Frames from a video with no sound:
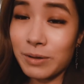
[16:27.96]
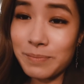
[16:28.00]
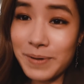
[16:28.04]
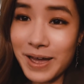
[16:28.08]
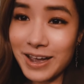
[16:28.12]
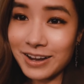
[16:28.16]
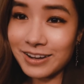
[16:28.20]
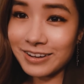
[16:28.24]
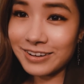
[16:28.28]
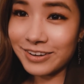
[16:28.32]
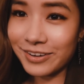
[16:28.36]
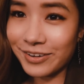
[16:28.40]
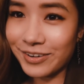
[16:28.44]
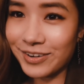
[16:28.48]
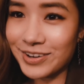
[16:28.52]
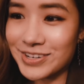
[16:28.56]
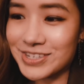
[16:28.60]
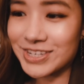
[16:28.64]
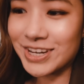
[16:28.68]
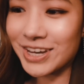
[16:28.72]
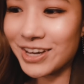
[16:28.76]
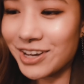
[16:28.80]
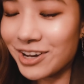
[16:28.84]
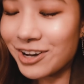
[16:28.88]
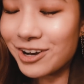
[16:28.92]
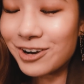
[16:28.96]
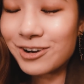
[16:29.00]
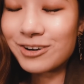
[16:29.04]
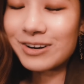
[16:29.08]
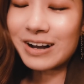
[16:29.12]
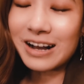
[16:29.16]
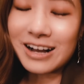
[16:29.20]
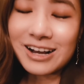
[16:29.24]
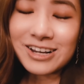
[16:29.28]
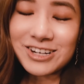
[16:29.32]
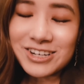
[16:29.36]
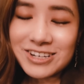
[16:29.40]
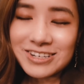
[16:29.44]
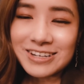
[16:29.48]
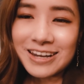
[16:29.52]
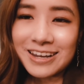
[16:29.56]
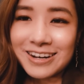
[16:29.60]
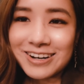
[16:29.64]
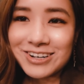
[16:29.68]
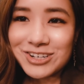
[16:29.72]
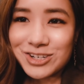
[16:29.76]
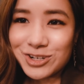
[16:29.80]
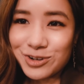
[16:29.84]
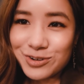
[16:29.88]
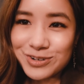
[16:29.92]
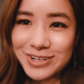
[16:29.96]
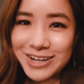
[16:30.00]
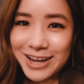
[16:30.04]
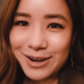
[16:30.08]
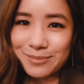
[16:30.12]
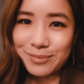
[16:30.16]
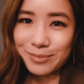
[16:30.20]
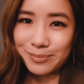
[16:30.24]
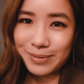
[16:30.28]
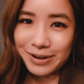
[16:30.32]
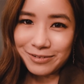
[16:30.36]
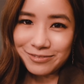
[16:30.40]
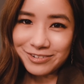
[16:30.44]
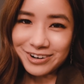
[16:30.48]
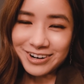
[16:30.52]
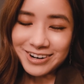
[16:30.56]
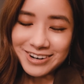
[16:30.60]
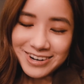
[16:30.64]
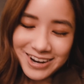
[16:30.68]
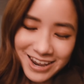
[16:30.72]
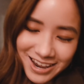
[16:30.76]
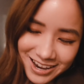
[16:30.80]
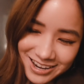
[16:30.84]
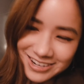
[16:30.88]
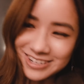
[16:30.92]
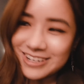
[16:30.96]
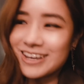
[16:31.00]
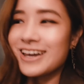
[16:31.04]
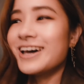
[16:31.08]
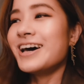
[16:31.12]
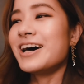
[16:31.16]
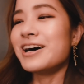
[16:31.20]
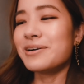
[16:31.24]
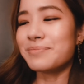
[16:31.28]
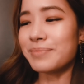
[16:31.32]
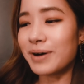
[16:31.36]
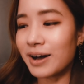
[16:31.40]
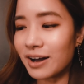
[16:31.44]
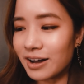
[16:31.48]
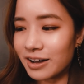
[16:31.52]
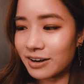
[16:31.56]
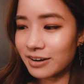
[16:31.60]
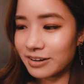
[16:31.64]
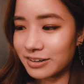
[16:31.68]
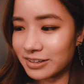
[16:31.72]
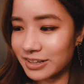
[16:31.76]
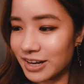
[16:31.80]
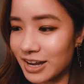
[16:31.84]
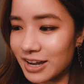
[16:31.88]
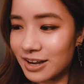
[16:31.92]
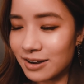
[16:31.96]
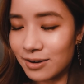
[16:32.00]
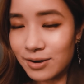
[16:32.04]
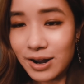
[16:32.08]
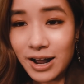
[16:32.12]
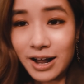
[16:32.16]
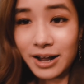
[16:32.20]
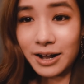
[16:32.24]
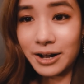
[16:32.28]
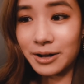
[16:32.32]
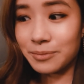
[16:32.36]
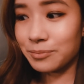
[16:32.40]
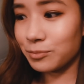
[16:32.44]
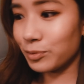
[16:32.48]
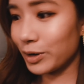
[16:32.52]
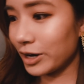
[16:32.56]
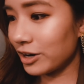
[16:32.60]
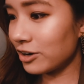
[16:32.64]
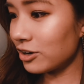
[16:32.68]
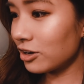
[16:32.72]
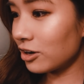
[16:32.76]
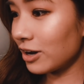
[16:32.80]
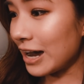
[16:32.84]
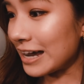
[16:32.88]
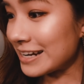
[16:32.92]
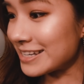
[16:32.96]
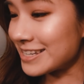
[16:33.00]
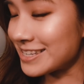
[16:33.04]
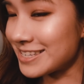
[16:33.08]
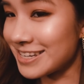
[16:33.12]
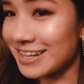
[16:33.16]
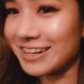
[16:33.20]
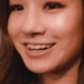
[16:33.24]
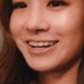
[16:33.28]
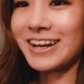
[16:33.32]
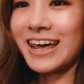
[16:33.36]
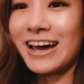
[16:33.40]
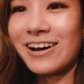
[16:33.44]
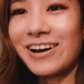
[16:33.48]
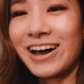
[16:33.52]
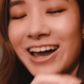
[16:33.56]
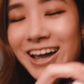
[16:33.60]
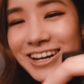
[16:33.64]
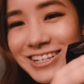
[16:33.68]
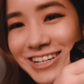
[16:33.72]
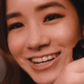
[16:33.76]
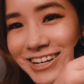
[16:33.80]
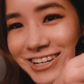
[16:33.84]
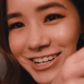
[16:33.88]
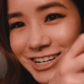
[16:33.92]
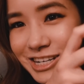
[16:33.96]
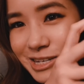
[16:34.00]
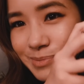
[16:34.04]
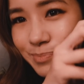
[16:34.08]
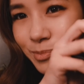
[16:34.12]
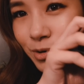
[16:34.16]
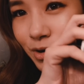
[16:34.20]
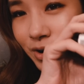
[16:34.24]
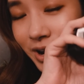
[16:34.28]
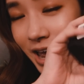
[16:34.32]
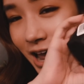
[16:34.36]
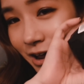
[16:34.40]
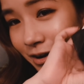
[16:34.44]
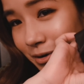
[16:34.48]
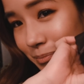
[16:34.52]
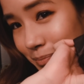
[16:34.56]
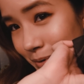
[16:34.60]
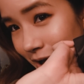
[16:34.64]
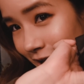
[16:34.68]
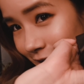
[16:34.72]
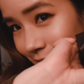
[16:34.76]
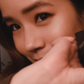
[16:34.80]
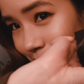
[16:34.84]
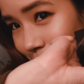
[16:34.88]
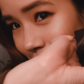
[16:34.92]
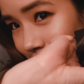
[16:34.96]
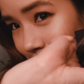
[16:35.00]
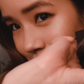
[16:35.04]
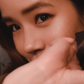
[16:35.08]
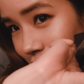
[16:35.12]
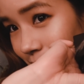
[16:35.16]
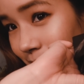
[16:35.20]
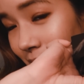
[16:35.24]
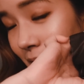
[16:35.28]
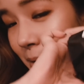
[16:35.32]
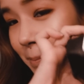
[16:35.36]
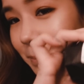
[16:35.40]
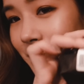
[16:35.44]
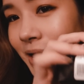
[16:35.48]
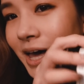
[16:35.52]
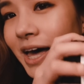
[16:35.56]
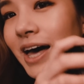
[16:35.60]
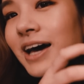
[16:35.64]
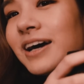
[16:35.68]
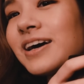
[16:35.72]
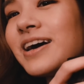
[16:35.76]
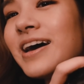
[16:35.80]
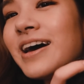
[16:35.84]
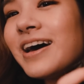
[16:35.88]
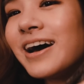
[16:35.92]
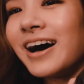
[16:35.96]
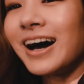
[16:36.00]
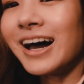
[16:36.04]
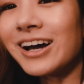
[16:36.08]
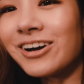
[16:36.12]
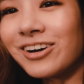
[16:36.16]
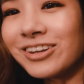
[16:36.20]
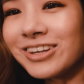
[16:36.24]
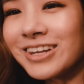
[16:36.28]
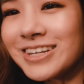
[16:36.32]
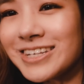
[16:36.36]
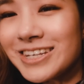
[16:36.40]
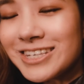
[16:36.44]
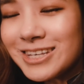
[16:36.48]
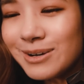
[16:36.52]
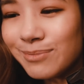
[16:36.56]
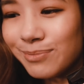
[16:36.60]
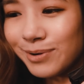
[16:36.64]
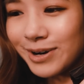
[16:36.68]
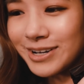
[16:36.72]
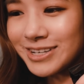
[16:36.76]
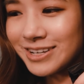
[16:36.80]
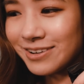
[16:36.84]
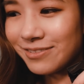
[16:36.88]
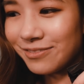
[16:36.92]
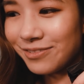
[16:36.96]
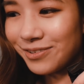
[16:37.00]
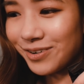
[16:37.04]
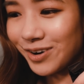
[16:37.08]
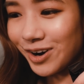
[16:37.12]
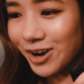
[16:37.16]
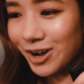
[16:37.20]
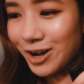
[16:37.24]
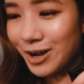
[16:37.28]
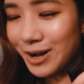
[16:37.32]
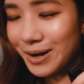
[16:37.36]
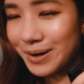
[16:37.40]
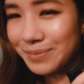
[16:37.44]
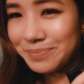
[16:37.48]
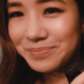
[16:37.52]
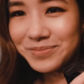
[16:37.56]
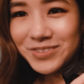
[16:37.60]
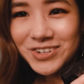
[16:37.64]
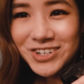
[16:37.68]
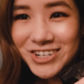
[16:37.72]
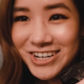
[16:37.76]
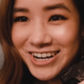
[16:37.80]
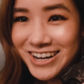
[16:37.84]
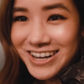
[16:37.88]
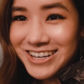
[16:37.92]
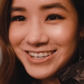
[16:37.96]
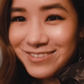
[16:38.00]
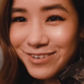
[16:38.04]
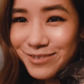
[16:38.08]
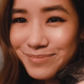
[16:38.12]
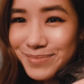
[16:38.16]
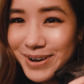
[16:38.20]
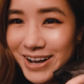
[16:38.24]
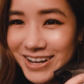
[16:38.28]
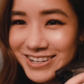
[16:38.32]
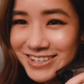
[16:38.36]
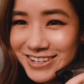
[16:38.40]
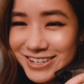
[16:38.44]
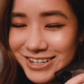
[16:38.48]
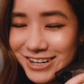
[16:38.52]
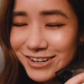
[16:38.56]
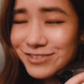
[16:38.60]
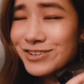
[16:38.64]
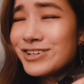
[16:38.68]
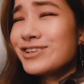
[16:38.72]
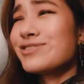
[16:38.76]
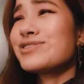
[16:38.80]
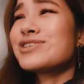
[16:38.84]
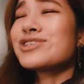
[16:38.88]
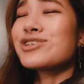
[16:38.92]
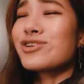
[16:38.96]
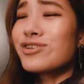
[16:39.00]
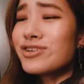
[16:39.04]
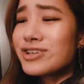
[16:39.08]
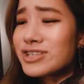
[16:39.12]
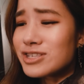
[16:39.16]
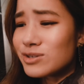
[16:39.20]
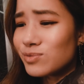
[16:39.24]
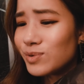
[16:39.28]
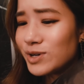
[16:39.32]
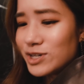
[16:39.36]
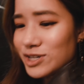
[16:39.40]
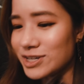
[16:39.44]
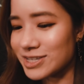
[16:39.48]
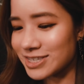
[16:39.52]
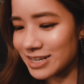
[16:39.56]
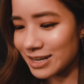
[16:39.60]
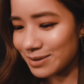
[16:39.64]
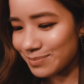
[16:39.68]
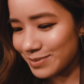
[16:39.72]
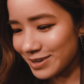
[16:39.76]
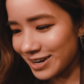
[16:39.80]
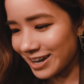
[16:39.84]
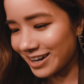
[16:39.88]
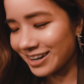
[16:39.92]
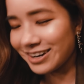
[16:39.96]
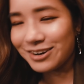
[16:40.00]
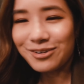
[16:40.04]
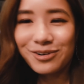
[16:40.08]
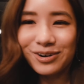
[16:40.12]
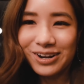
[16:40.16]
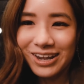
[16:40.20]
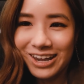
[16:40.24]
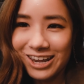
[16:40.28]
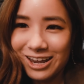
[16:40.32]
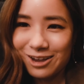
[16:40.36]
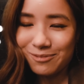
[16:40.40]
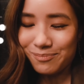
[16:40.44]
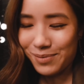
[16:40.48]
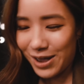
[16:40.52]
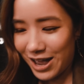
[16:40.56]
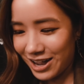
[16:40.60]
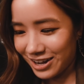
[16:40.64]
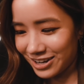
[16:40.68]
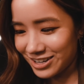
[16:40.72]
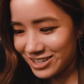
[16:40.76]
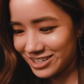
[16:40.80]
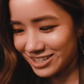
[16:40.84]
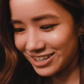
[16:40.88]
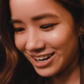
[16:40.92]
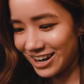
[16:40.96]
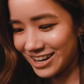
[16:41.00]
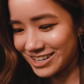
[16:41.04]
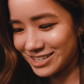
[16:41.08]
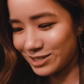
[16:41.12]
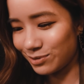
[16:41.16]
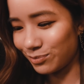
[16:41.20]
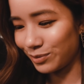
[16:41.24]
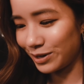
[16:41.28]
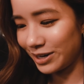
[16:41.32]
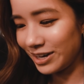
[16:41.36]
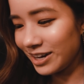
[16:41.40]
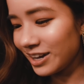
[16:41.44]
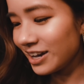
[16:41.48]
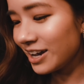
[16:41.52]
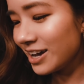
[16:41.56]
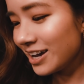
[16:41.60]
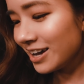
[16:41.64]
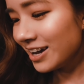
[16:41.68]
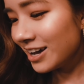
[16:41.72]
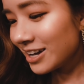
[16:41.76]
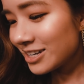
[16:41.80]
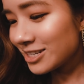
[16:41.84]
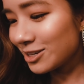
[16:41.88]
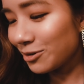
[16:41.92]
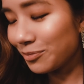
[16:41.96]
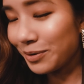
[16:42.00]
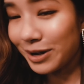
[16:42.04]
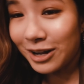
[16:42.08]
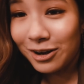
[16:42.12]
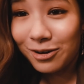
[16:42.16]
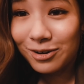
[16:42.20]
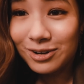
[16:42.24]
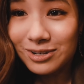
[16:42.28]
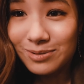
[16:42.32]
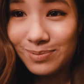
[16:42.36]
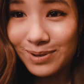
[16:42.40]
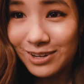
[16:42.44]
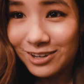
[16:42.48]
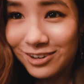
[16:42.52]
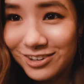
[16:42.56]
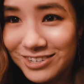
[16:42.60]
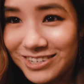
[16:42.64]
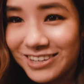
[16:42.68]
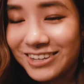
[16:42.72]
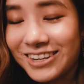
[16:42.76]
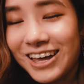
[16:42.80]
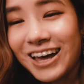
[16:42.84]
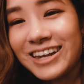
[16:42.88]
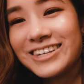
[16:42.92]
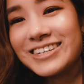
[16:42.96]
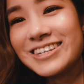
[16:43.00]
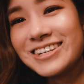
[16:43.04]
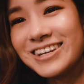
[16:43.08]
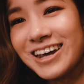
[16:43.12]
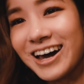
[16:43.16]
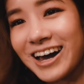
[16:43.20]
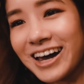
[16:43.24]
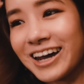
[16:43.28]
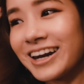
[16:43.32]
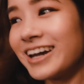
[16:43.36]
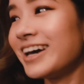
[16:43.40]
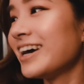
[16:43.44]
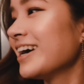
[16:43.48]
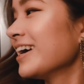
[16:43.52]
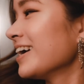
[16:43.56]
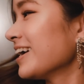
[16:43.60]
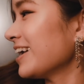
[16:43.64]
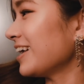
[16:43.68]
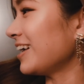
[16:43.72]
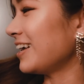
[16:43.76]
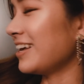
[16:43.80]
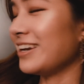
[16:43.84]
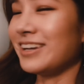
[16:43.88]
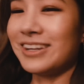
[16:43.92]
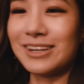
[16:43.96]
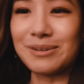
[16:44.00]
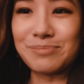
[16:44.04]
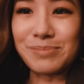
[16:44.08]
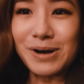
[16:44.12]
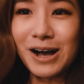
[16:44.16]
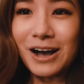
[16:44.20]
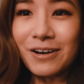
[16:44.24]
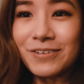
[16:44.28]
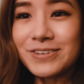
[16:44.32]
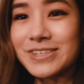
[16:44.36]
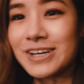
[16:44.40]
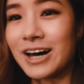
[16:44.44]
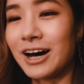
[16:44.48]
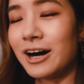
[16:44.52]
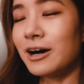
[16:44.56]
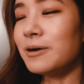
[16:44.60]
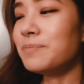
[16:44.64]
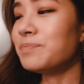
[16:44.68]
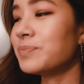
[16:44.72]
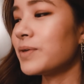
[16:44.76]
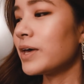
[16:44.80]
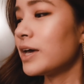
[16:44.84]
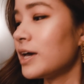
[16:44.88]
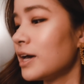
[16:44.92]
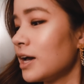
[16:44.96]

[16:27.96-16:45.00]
We're back in the hotel. I just had a chill time with my friend Nat, but yeah, we're gonna go out to dinner now. I actually just bought out a bath bomb from my bag. I got this as a present from Jess from MasterChef. She was so sweet. She sent me like a little care package last week, so we're going to be using that tonight in the bathtub.